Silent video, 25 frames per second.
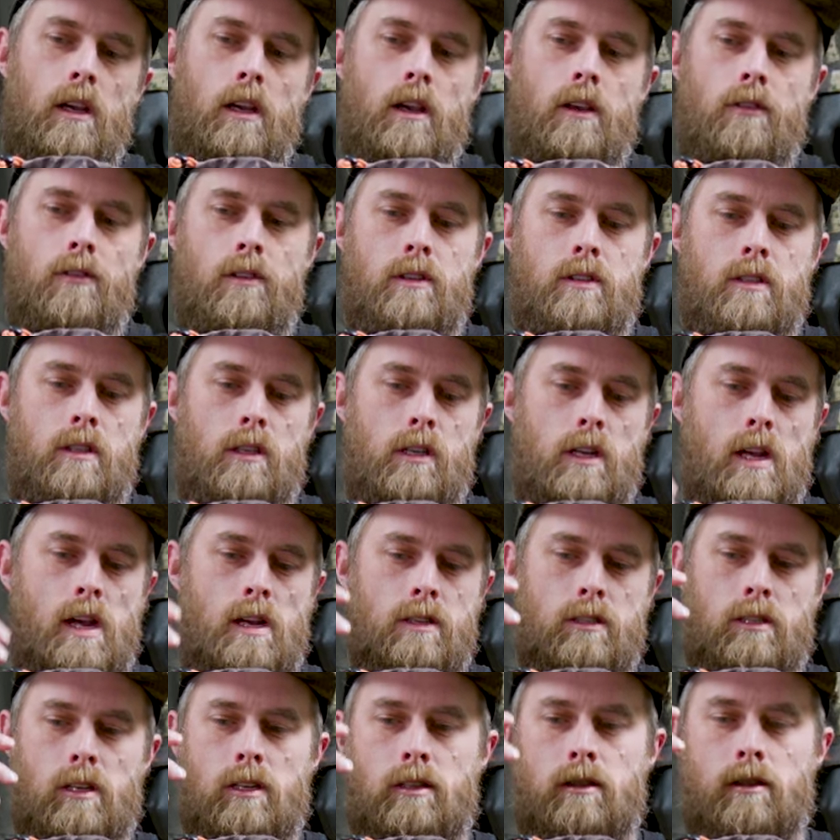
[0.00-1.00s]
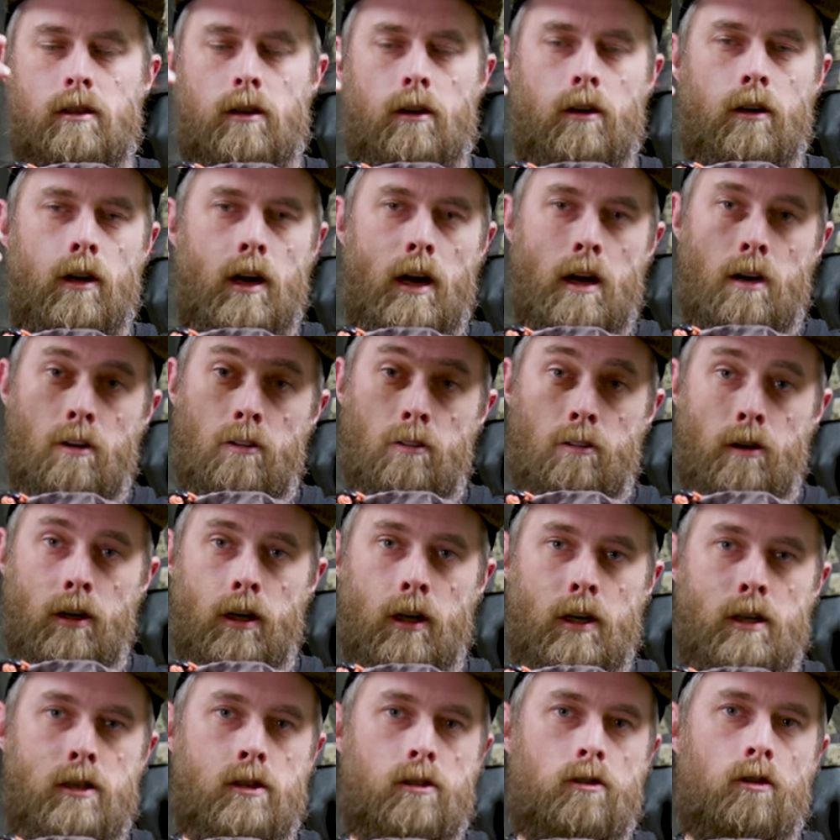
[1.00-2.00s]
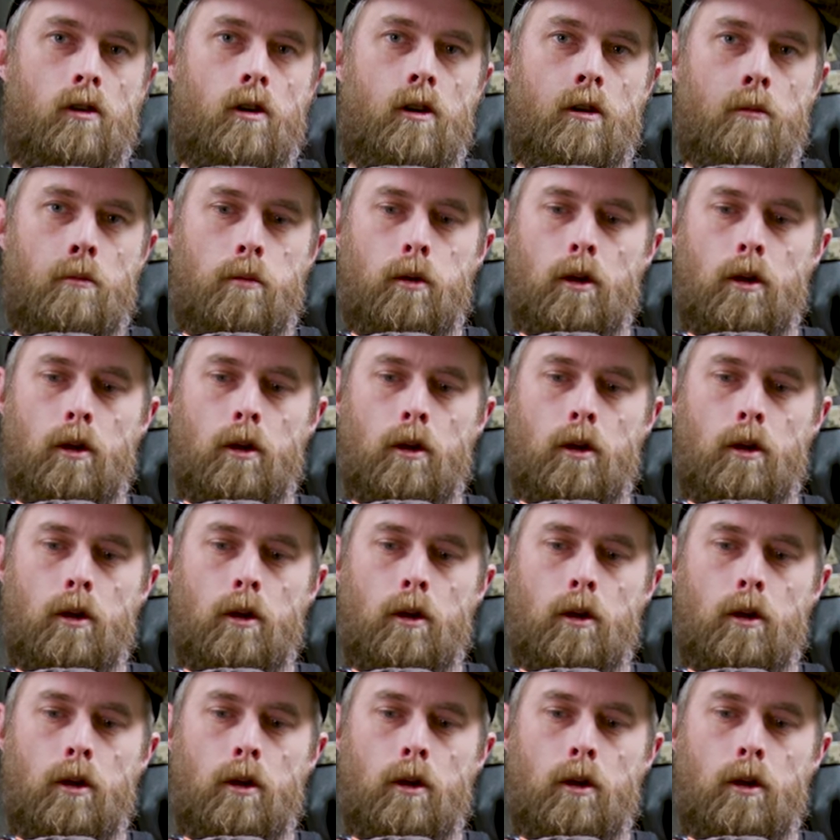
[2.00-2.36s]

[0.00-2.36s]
and this allows us to create a really strong